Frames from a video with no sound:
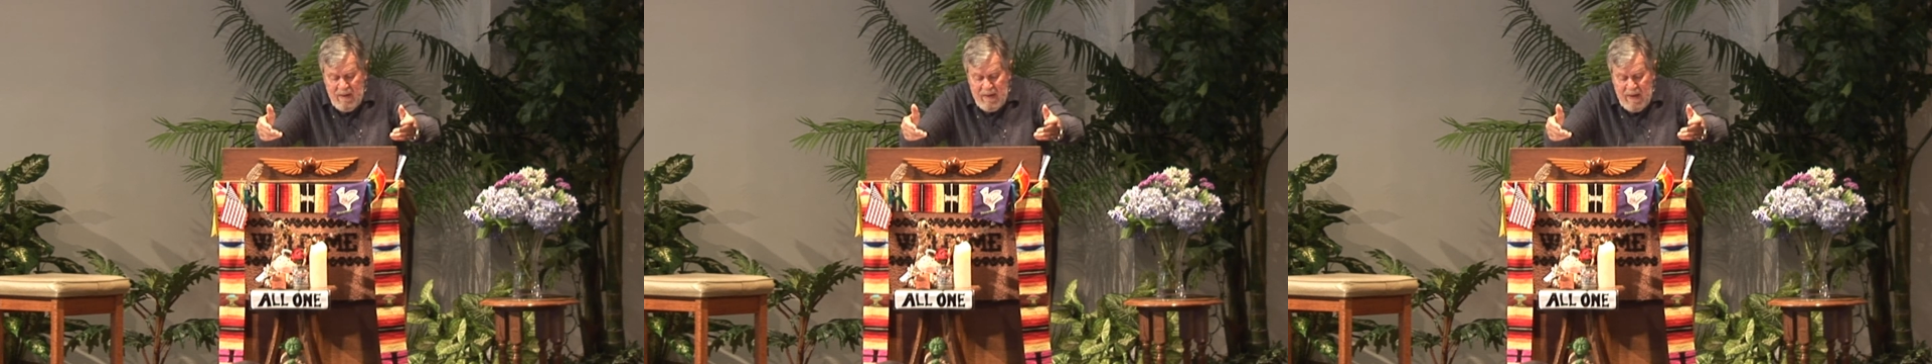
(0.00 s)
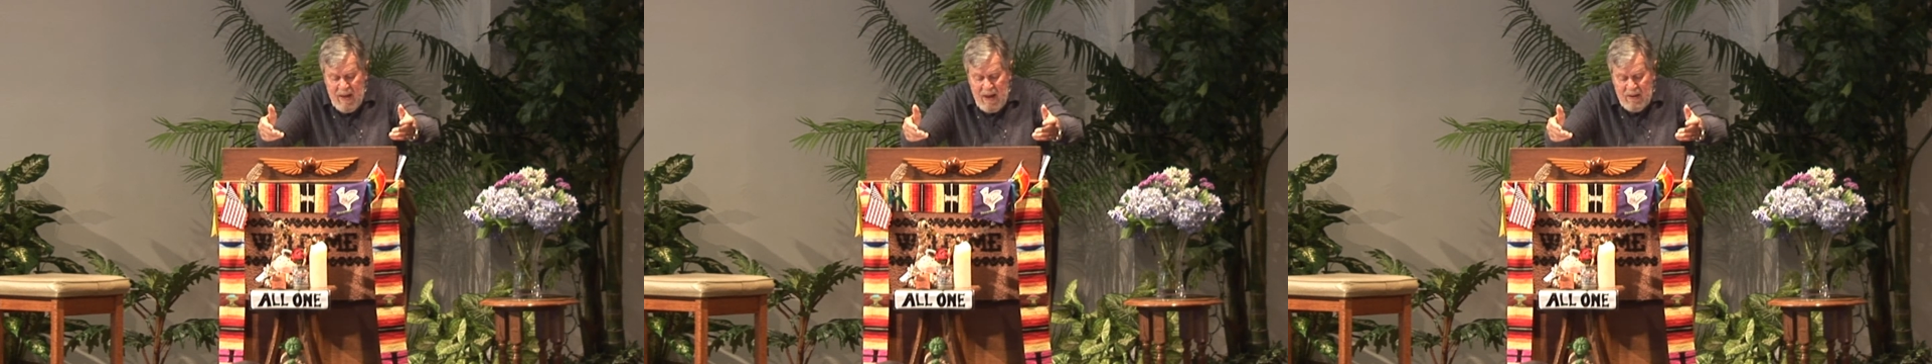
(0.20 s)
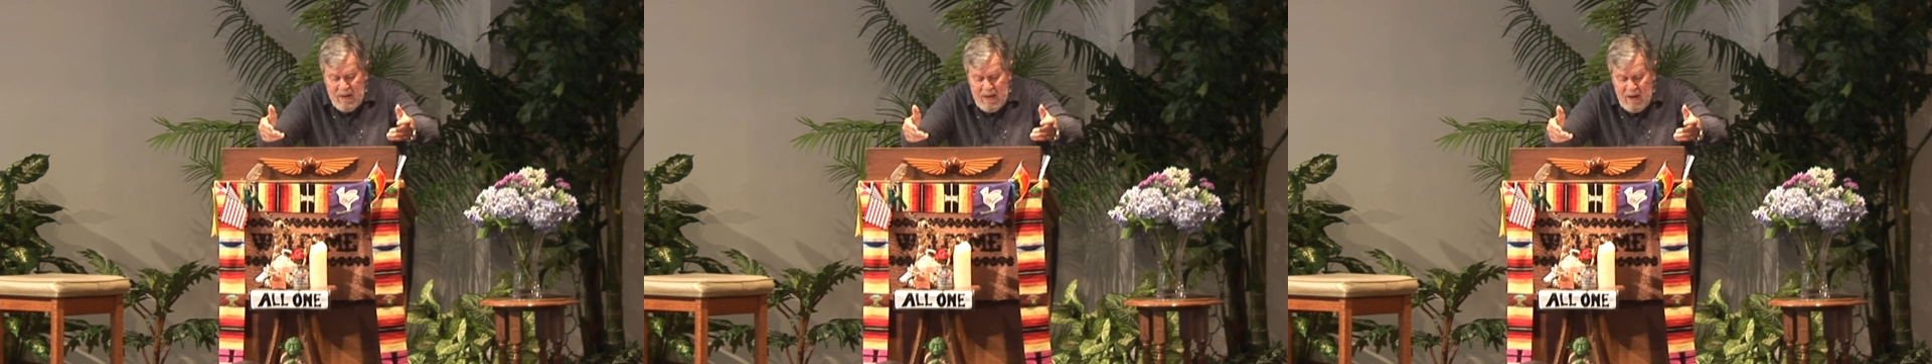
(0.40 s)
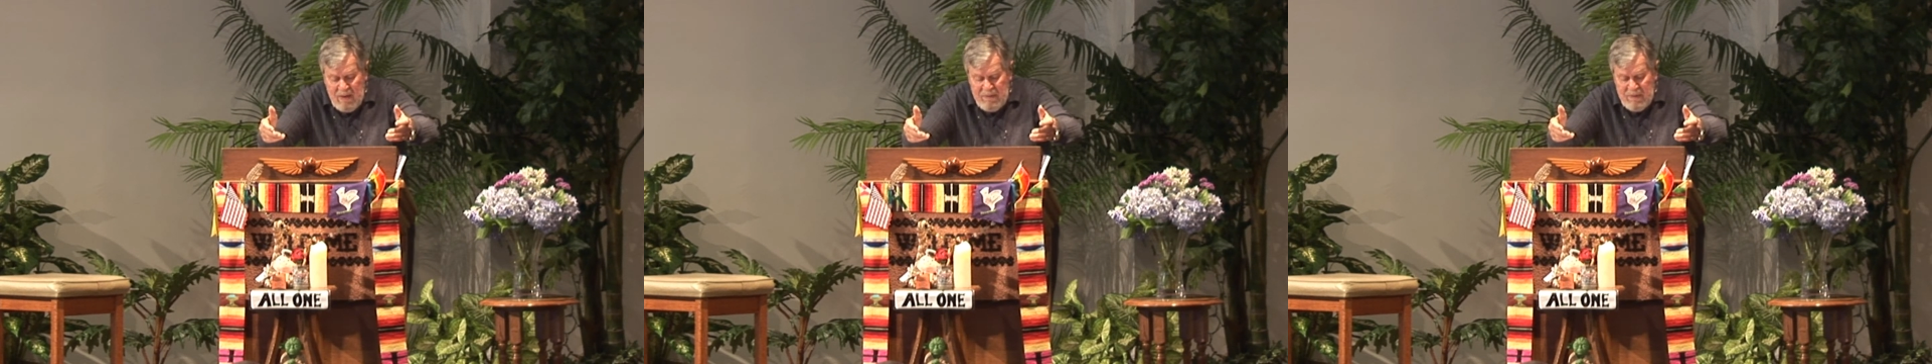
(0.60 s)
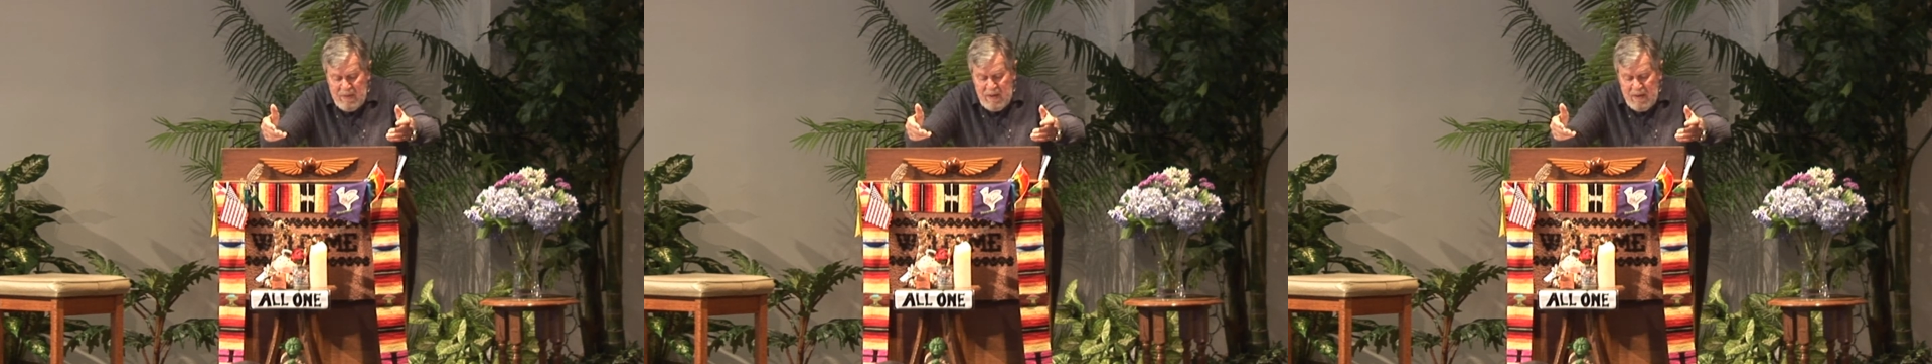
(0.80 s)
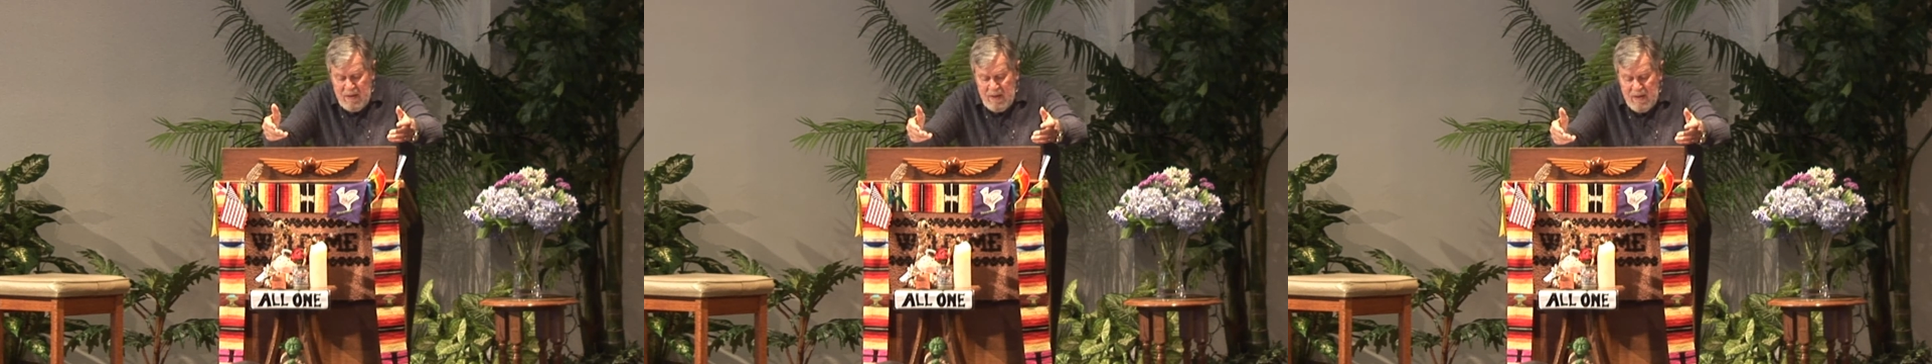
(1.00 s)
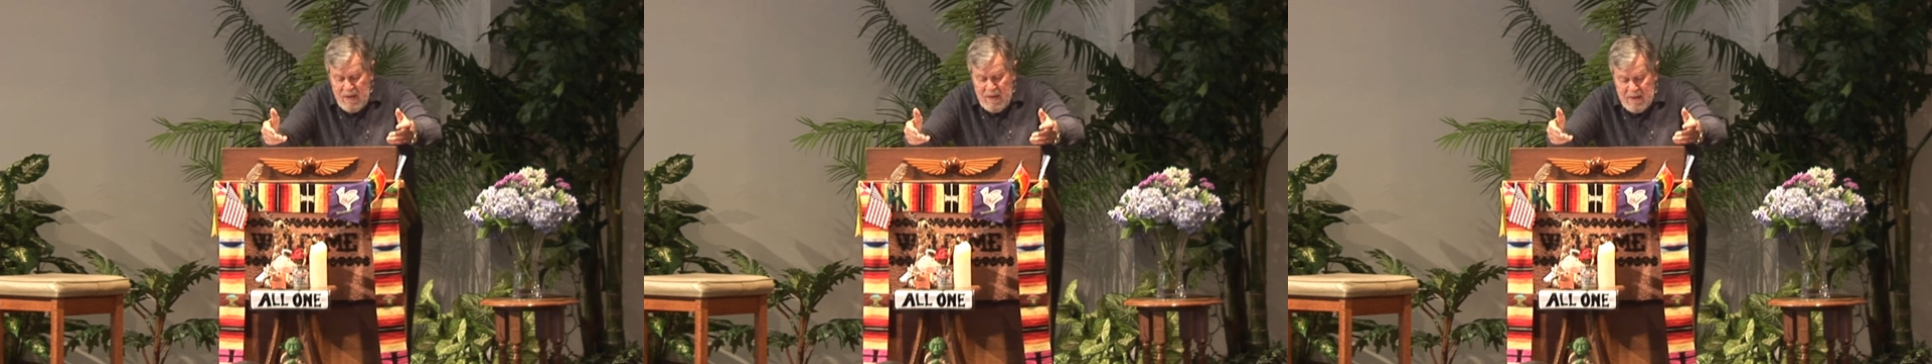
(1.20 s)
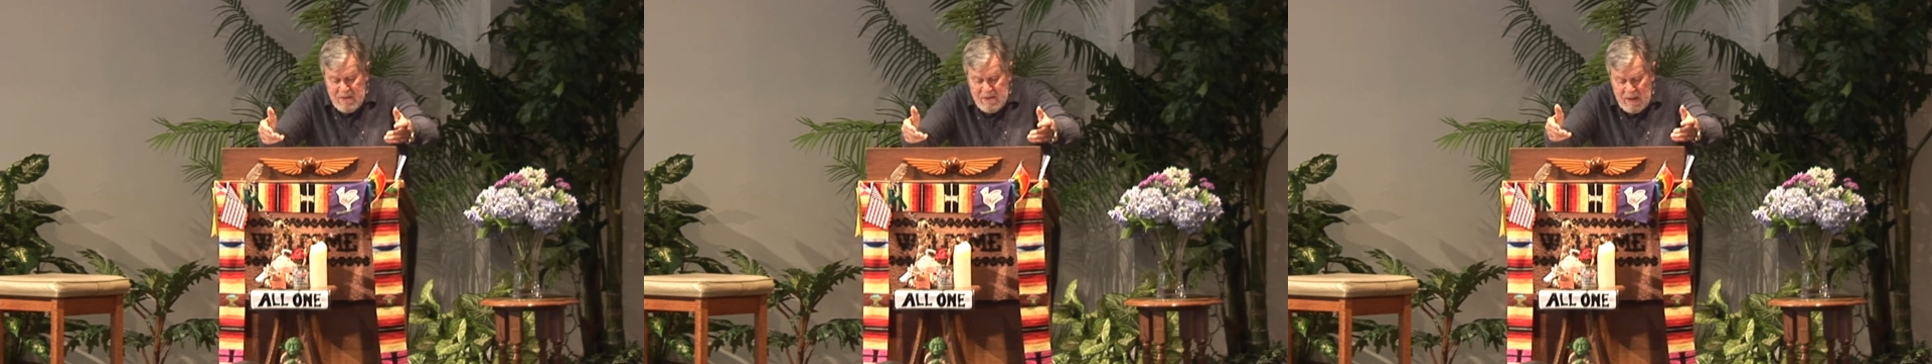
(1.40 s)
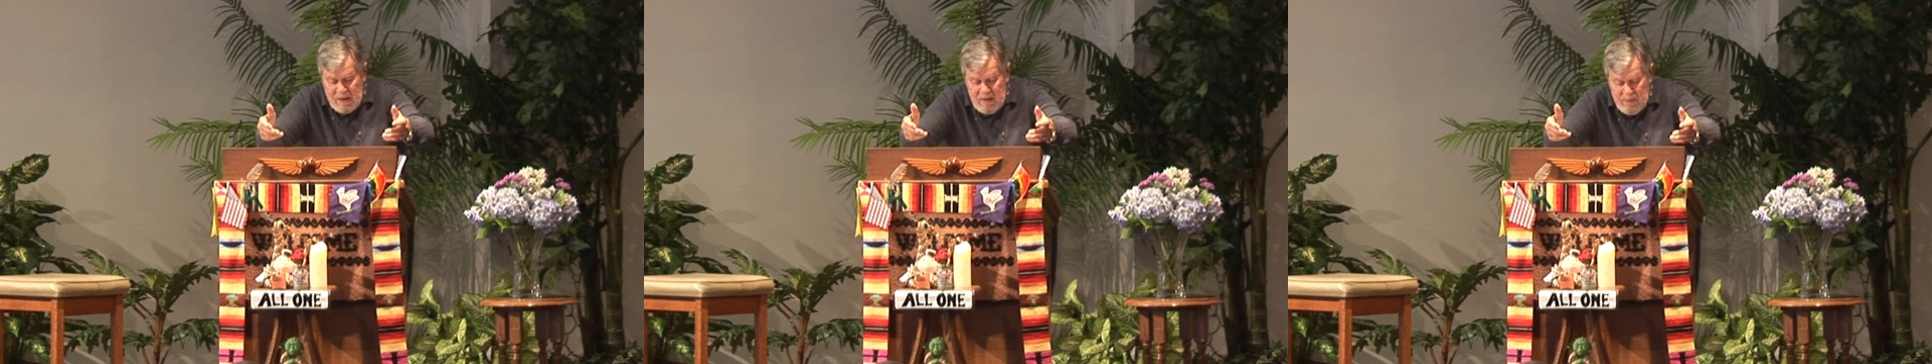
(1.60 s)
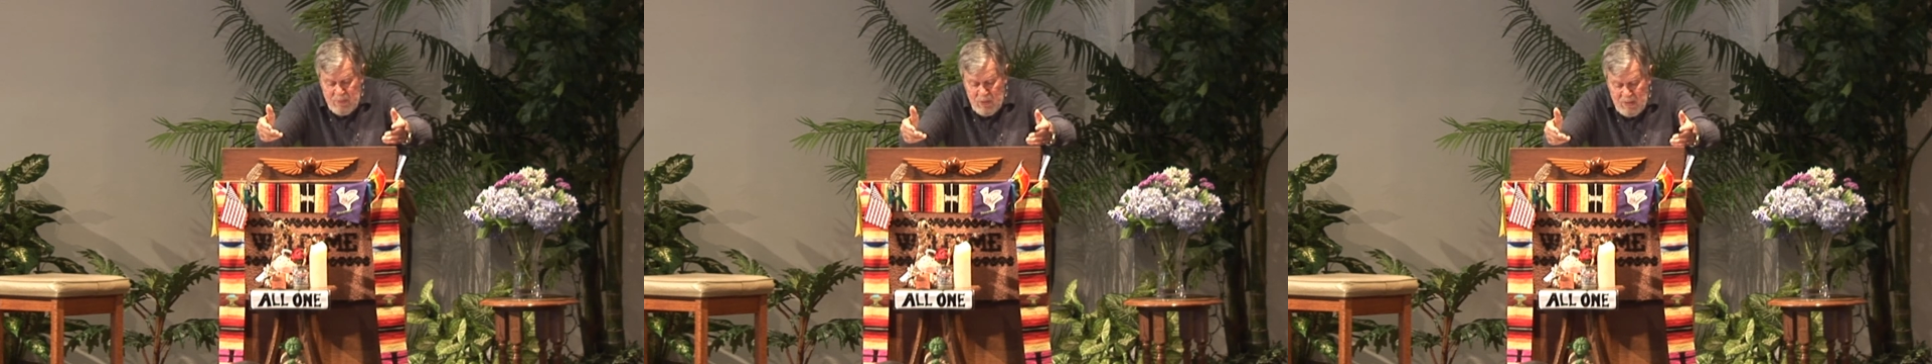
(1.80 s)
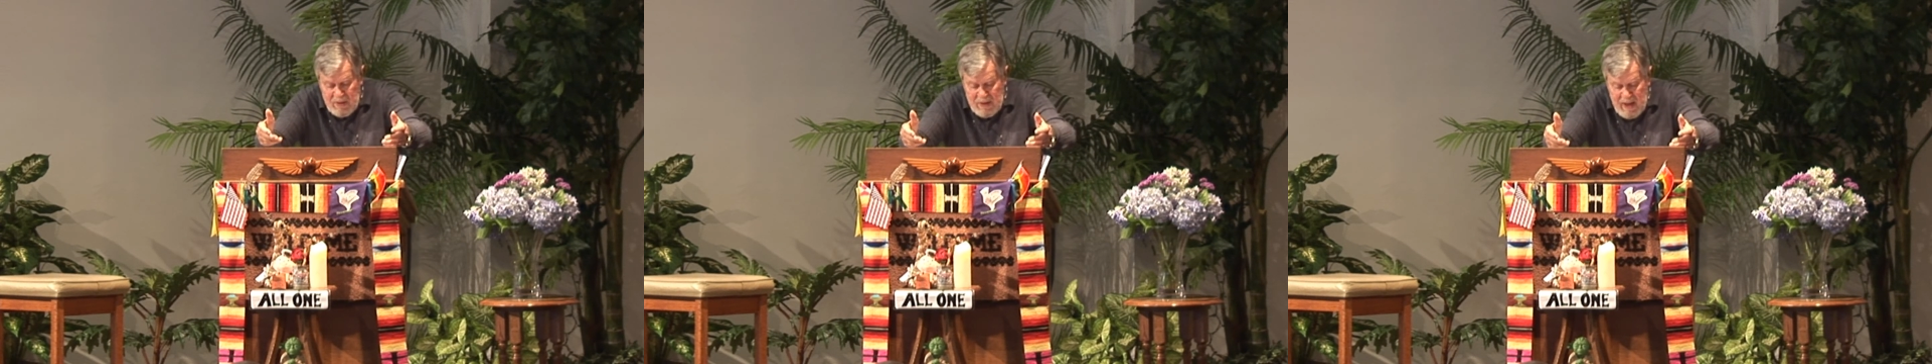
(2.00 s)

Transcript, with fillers: And now carefully set the bowl